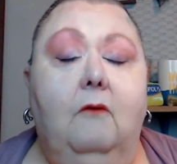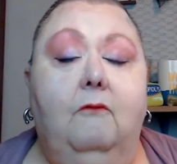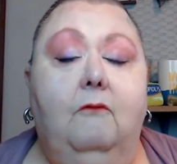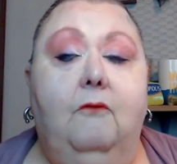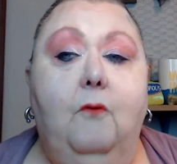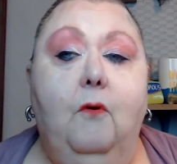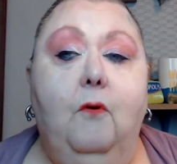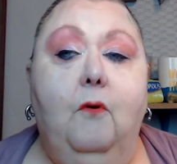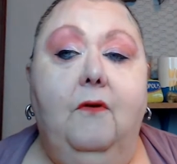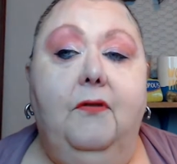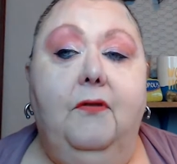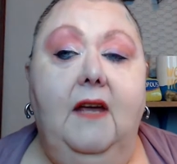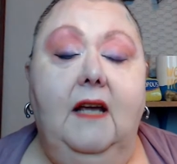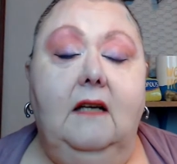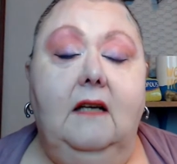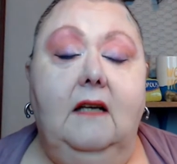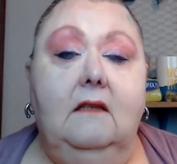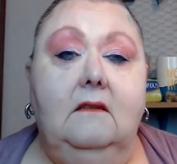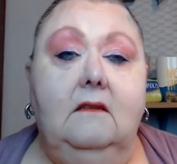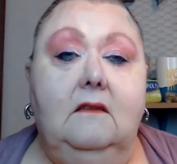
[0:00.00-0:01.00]
for
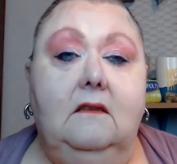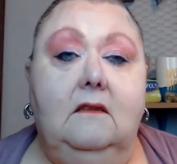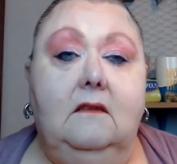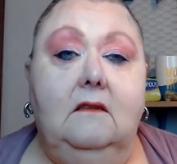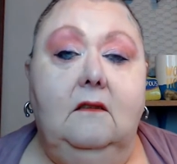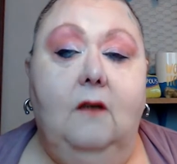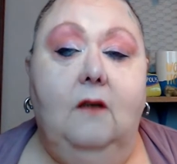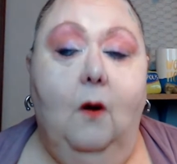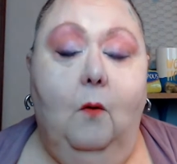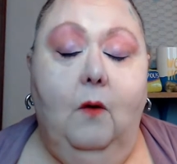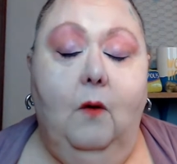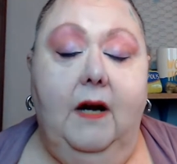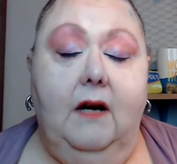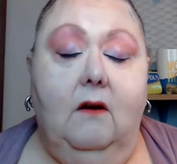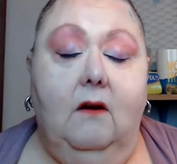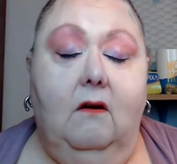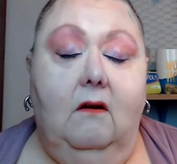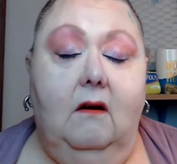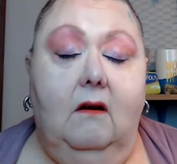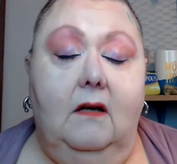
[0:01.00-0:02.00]
things going
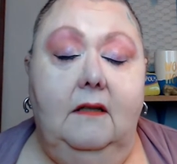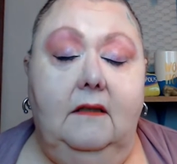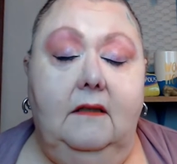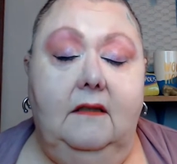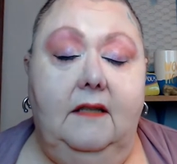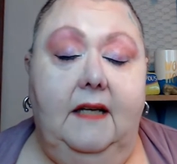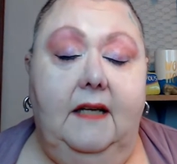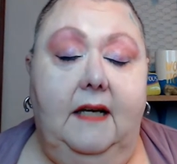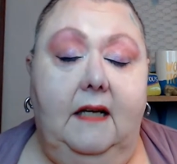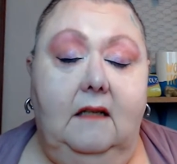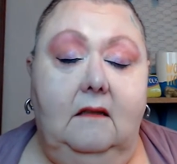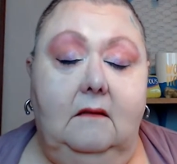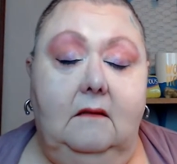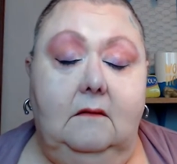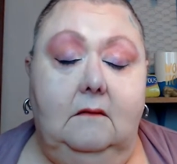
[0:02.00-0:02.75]
on that